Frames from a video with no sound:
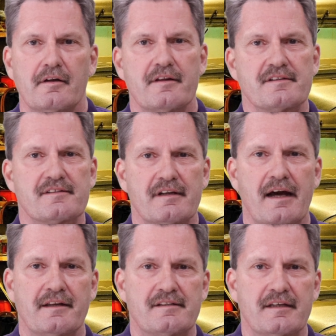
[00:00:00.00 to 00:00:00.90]
This
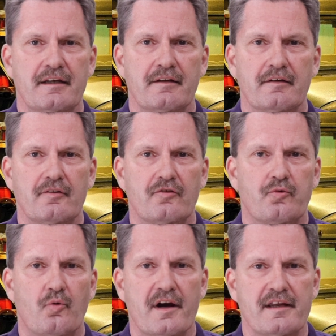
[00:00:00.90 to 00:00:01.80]

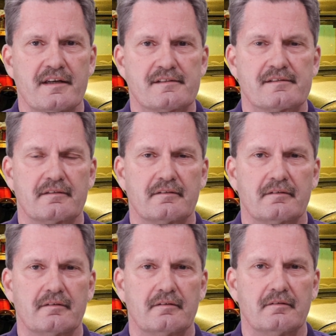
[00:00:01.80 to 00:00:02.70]
1920s
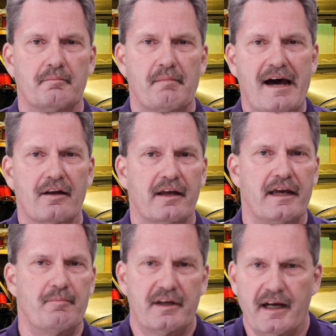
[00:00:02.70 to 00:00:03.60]
Model
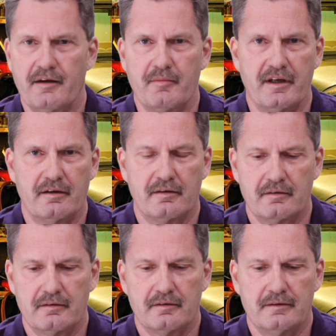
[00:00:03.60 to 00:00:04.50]
A behind me
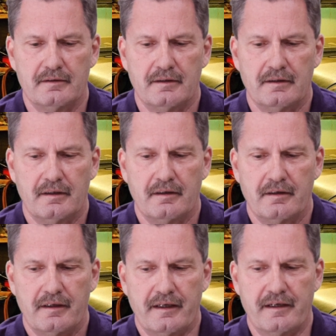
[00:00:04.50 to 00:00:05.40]

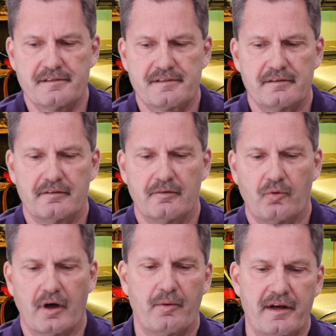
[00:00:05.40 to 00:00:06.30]
is
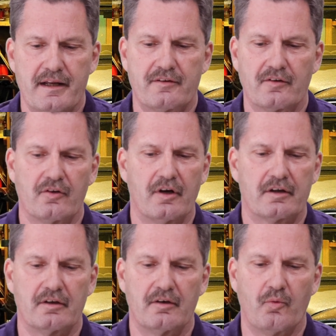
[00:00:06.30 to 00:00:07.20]
where we need to
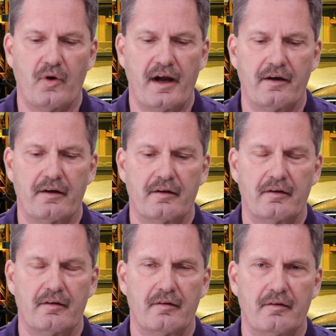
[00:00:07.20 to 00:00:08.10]
look when
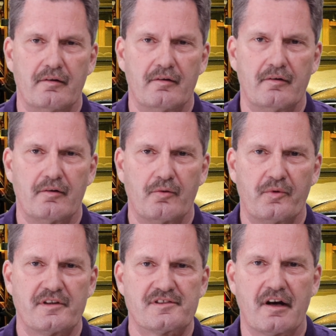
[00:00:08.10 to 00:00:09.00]

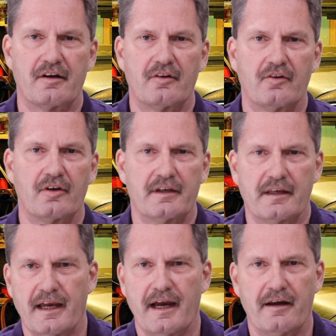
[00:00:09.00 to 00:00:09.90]
we start
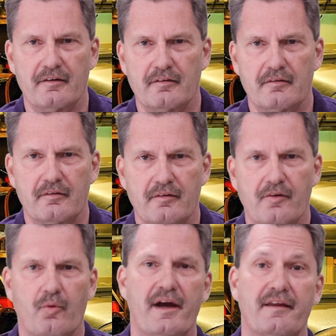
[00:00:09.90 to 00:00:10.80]
looking at
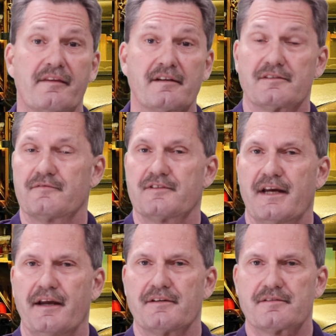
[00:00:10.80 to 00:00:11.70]
the way things have
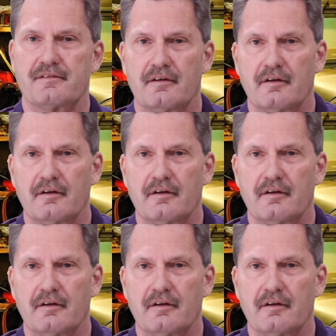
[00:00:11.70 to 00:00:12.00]
changed.